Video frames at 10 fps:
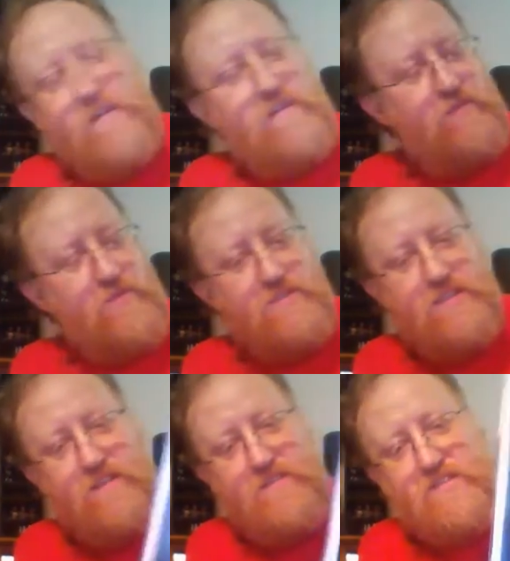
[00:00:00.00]
have been towards the
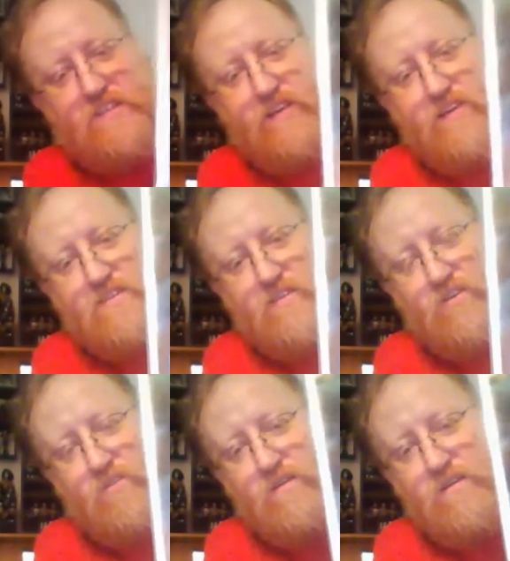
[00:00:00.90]
end of the series. I don't
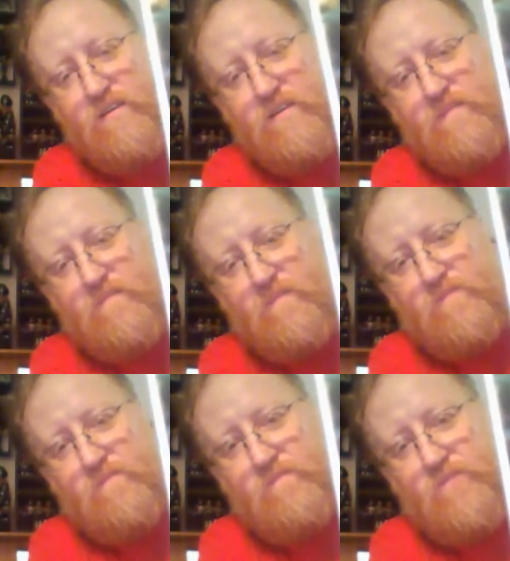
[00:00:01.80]
know, but
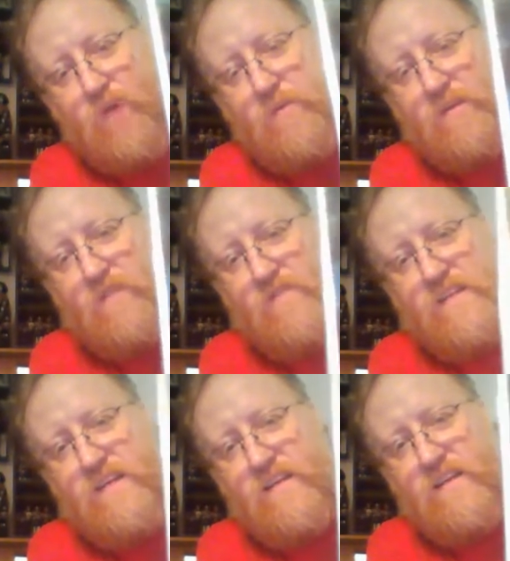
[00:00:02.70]
so I would love to
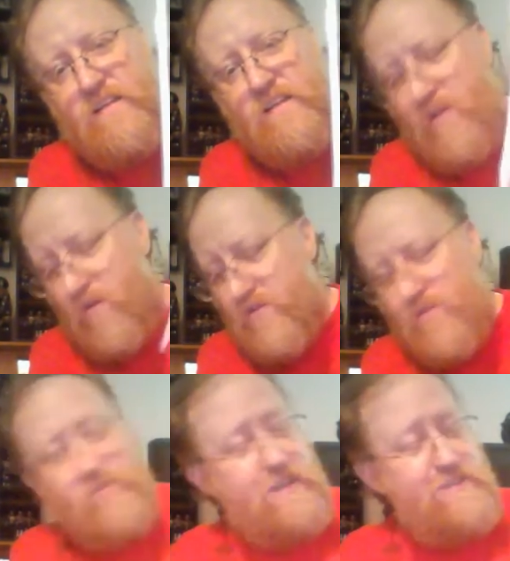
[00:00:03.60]
get. I know there's a
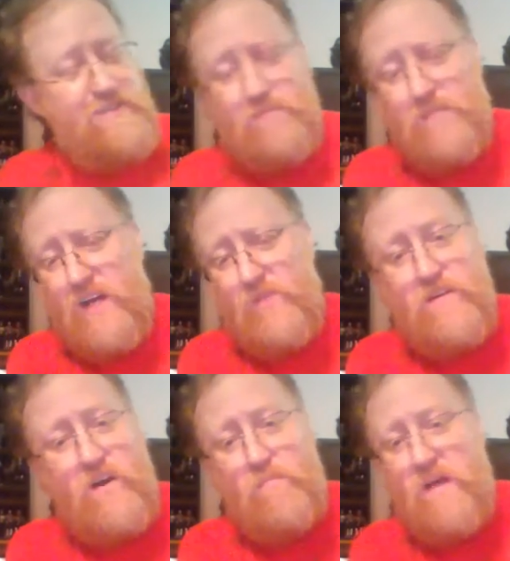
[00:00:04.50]
New Kids on the Block one.
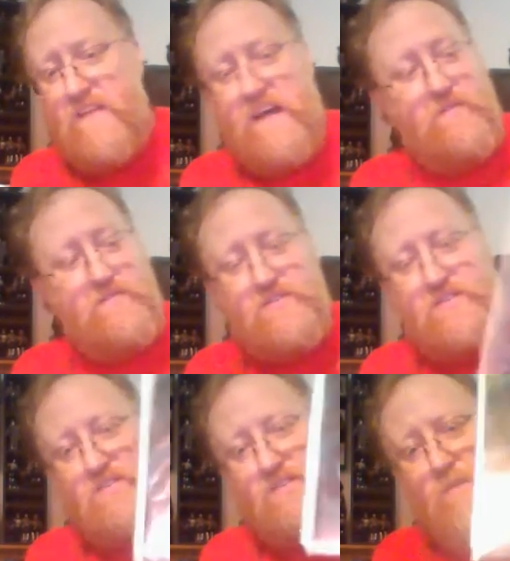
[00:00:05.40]
I'll buy that one
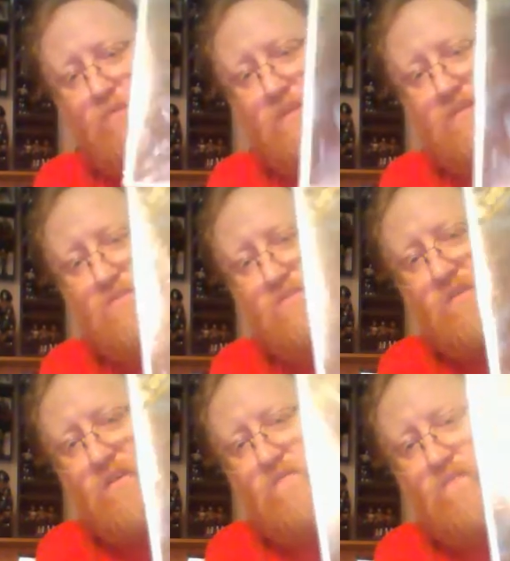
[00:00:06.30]
just to complete this
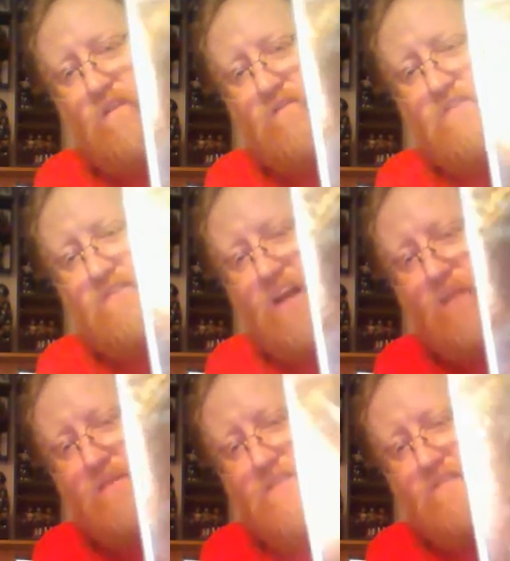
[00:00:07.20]
run of these
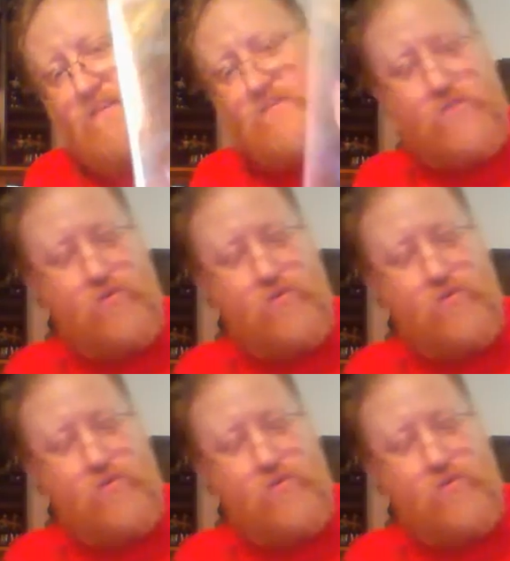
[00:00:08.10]
comics. I think it's